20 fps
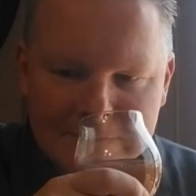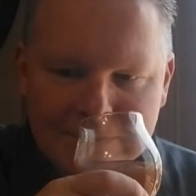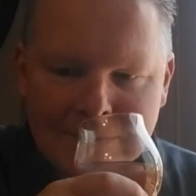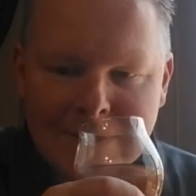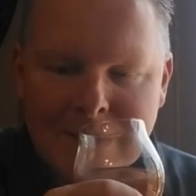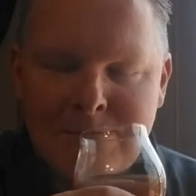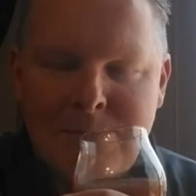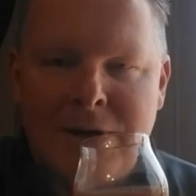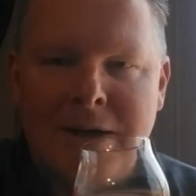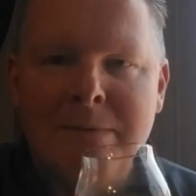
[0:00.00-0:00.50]

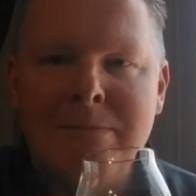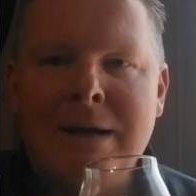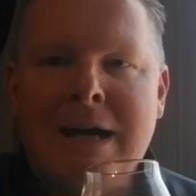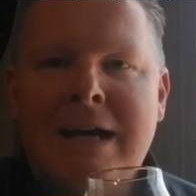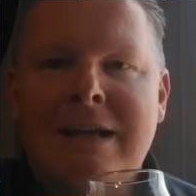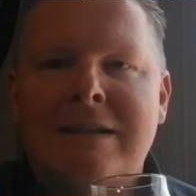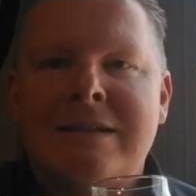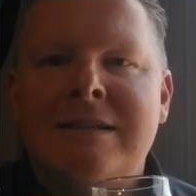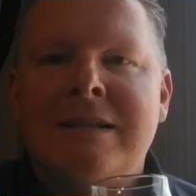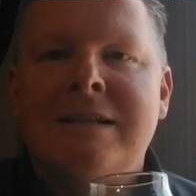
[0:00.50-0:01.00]

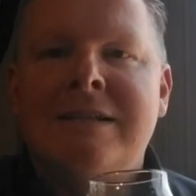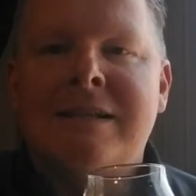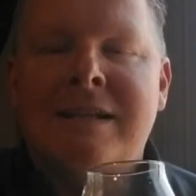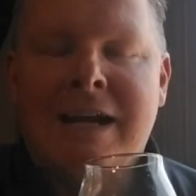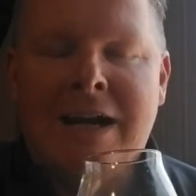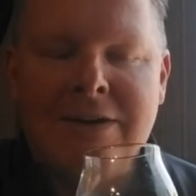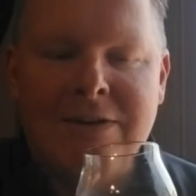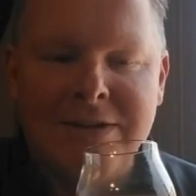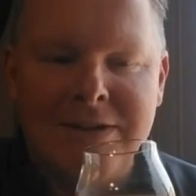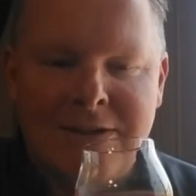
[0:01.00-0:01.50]
Brettomyces
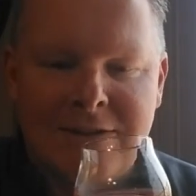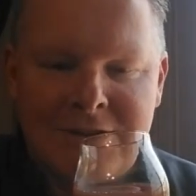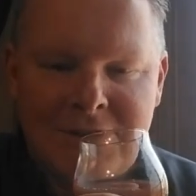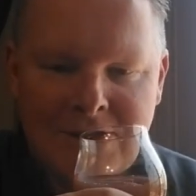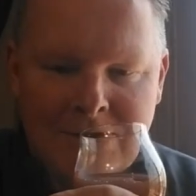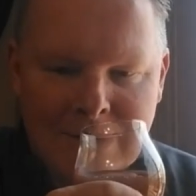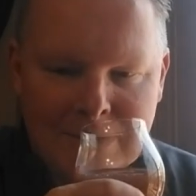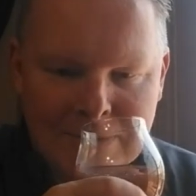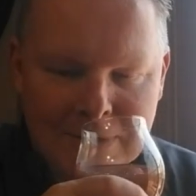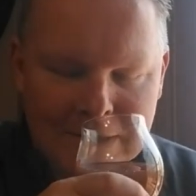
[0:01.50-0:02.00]
character
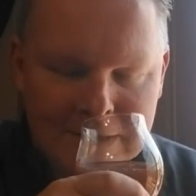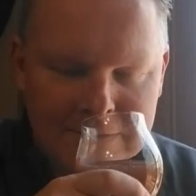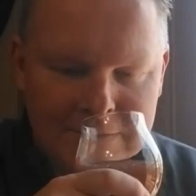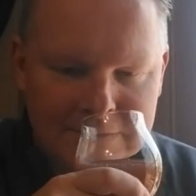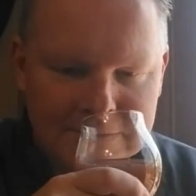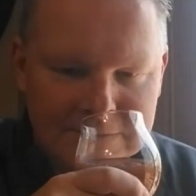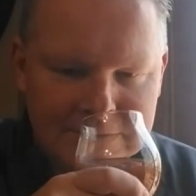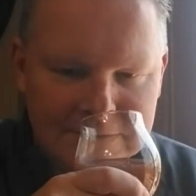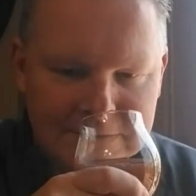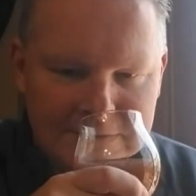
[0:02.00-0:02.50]
to it,
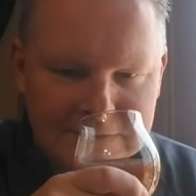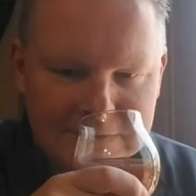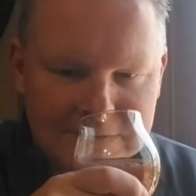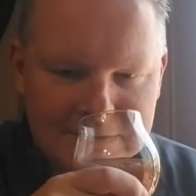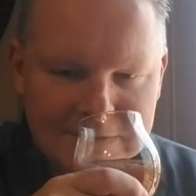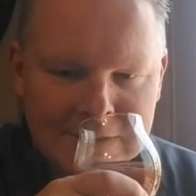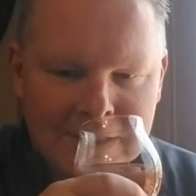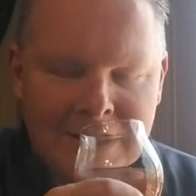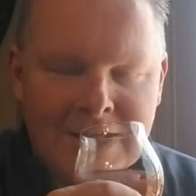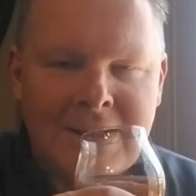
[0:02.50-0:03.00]
but
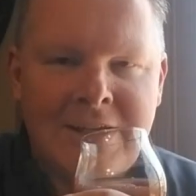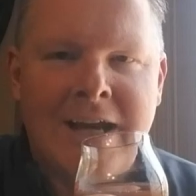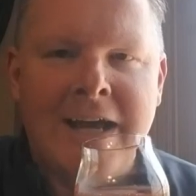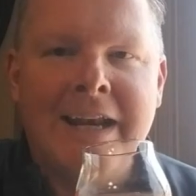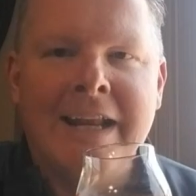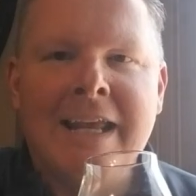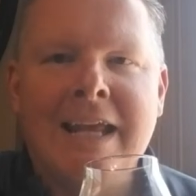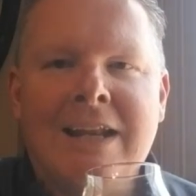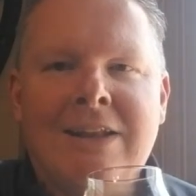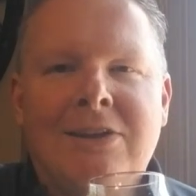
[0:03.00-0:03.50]
you kind
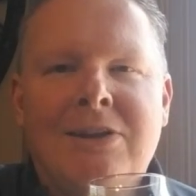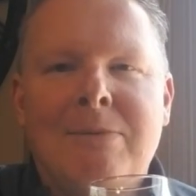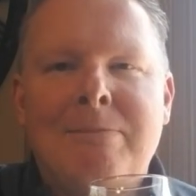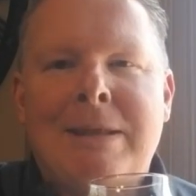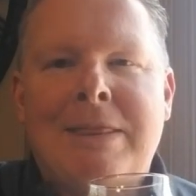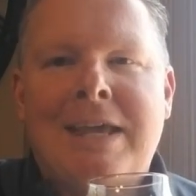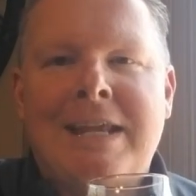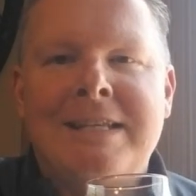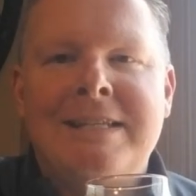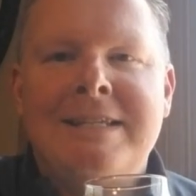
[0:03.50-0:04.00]
of get a little
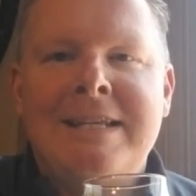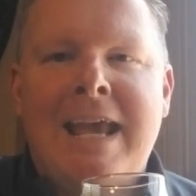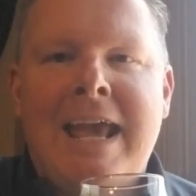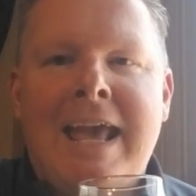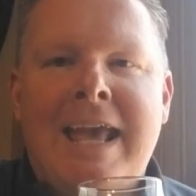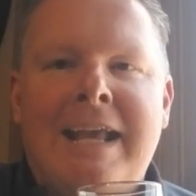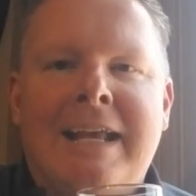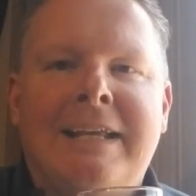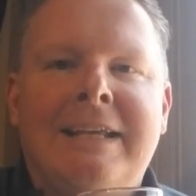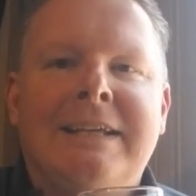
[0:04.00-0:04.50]
bit that
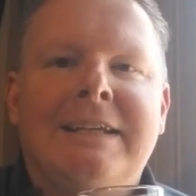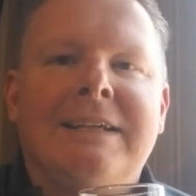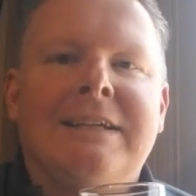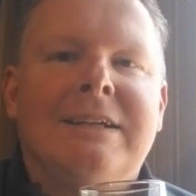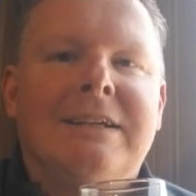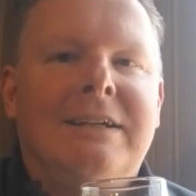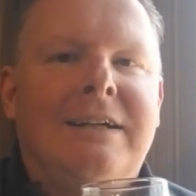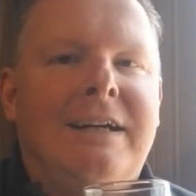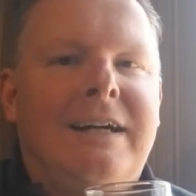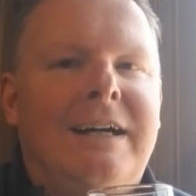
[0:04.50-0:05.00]
dank
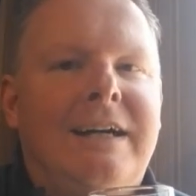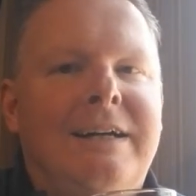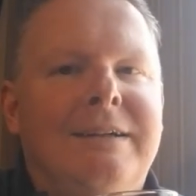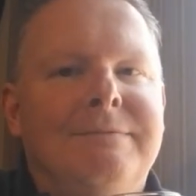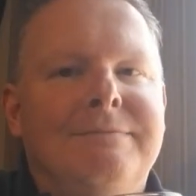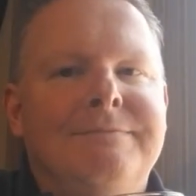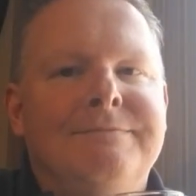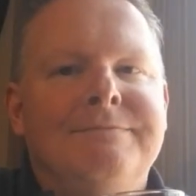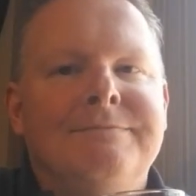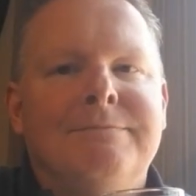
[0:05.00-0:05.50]

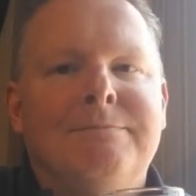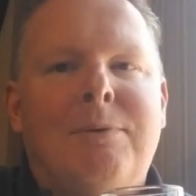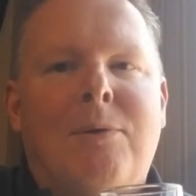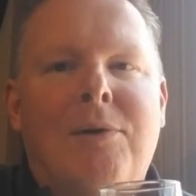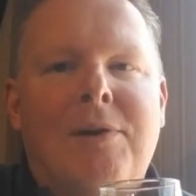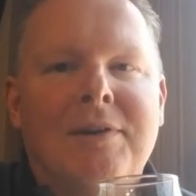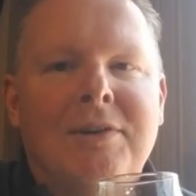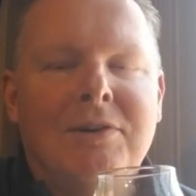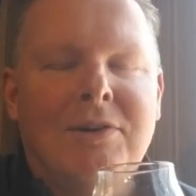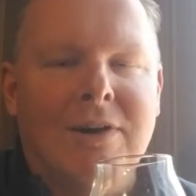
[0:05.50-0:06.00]
um,
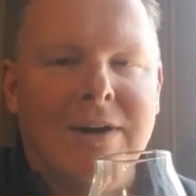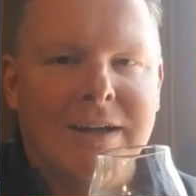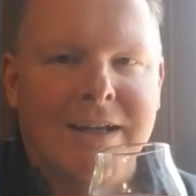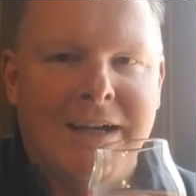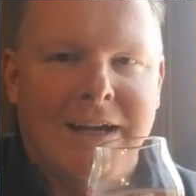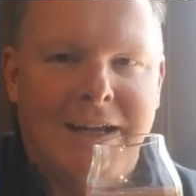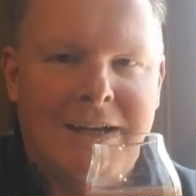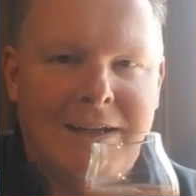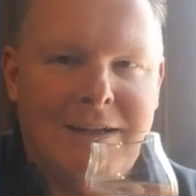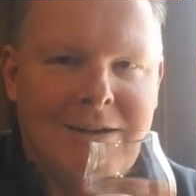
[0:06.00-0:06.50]
barnyard
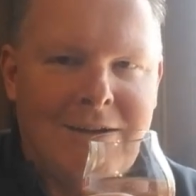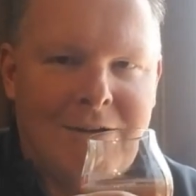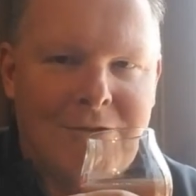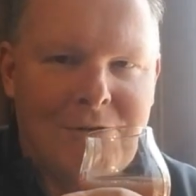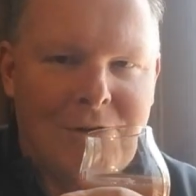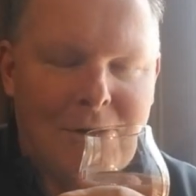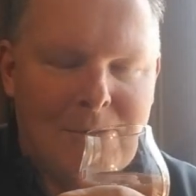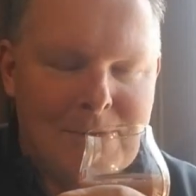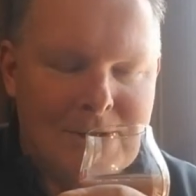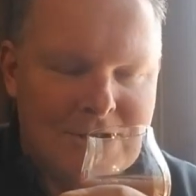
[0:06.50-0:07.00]
kind of
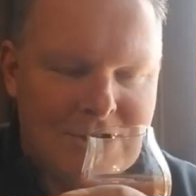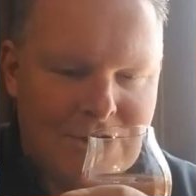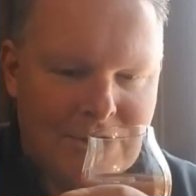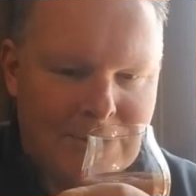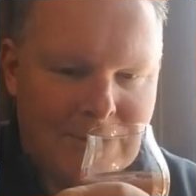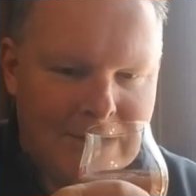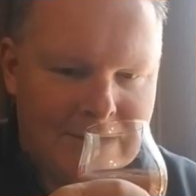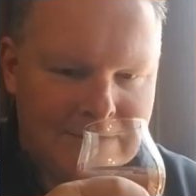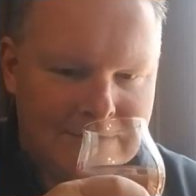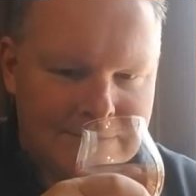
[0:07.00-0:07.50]
aroma
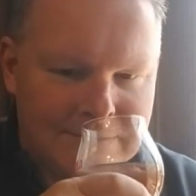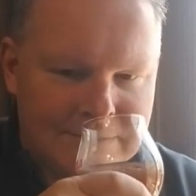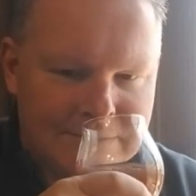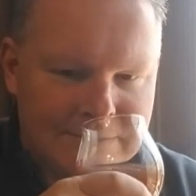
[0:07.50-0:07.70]
to it.